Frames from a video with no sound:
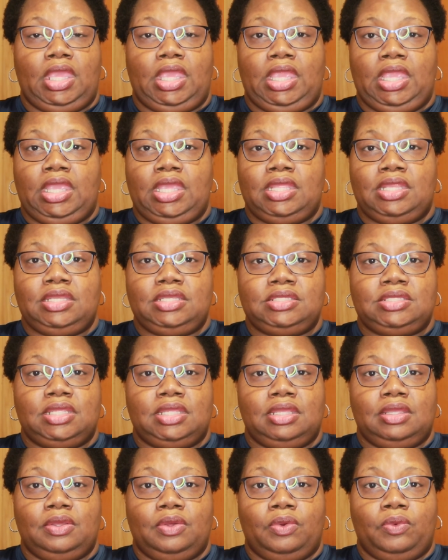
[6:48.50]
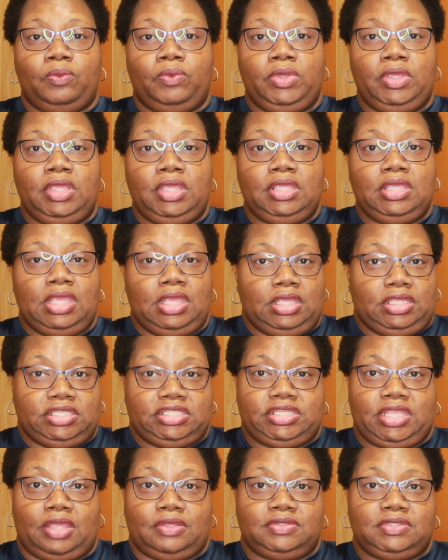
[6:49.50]
and we
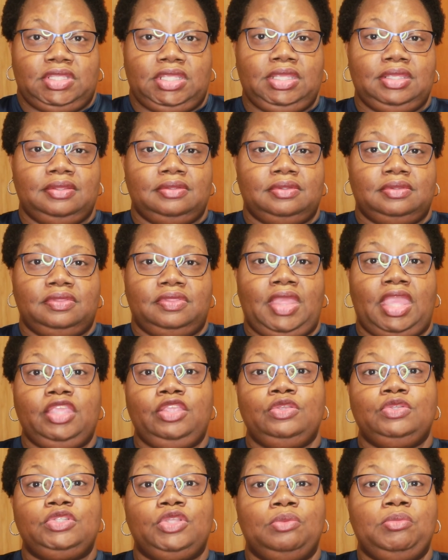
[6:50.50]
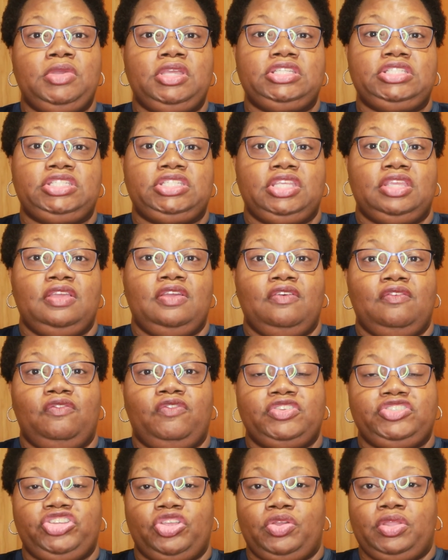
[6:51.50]
shall see. Thank you so much
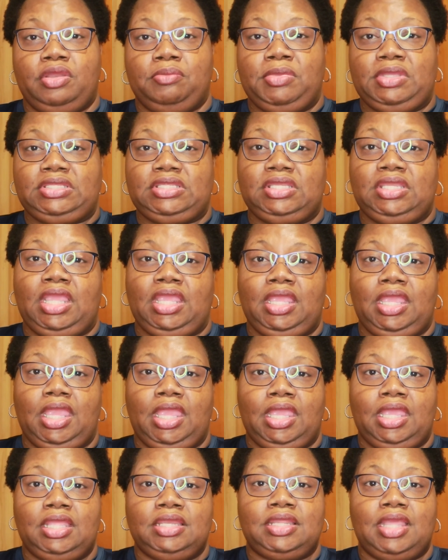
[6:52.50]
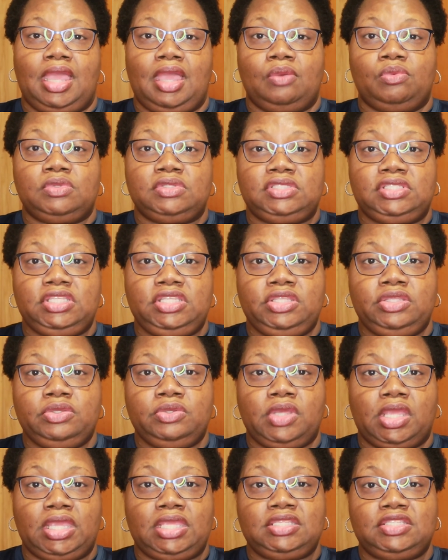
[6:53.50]
for joining me today and I will see
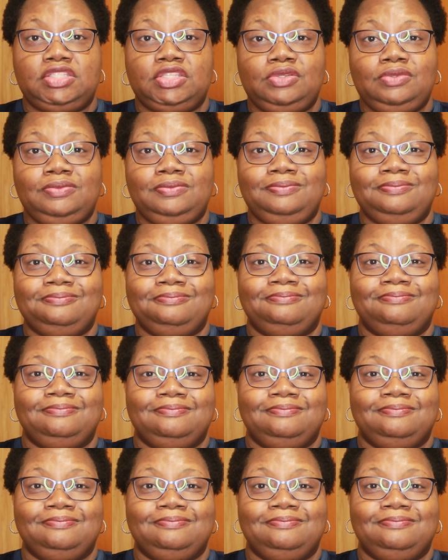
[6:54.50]
you again soon.